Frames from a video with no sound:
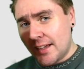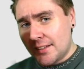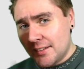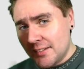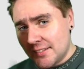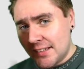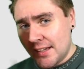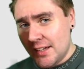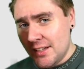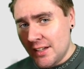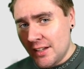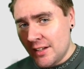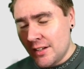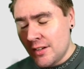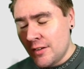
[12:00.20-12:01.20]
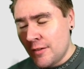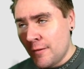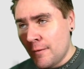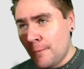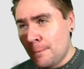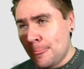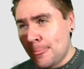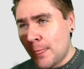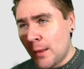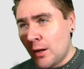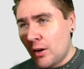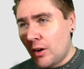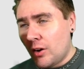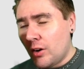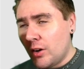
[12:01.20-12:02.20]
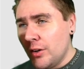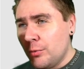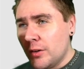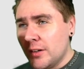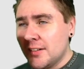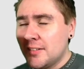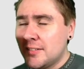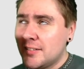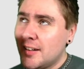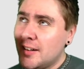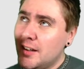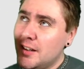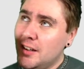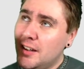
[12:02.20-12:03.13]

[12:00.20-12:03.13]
to say, I want to say